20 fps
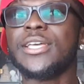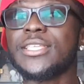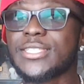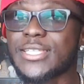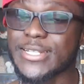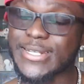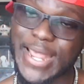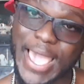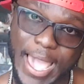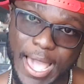
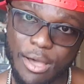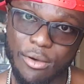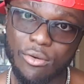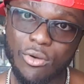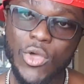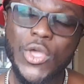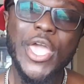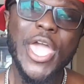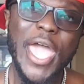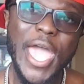to now
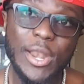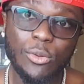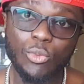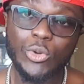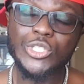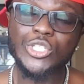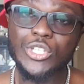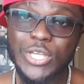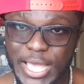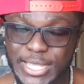and
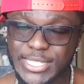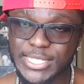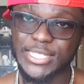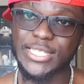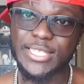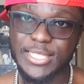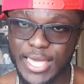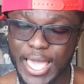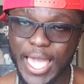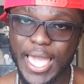once you guys
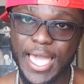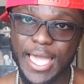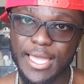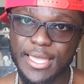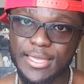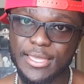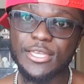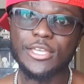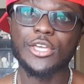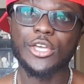see that